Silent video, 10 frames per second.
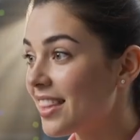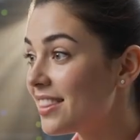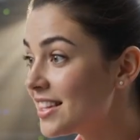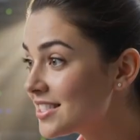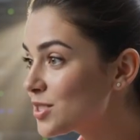
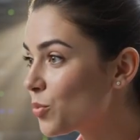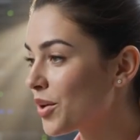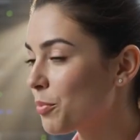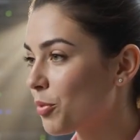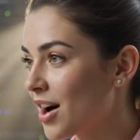This is where
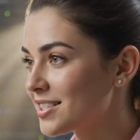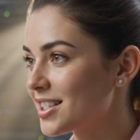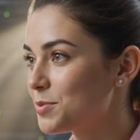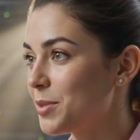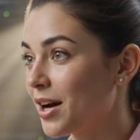the
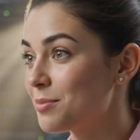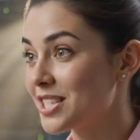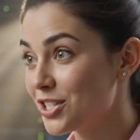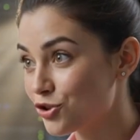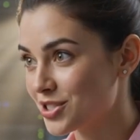process becomes
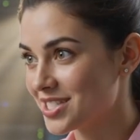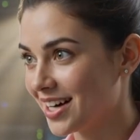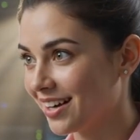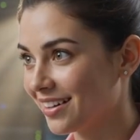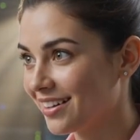interesting.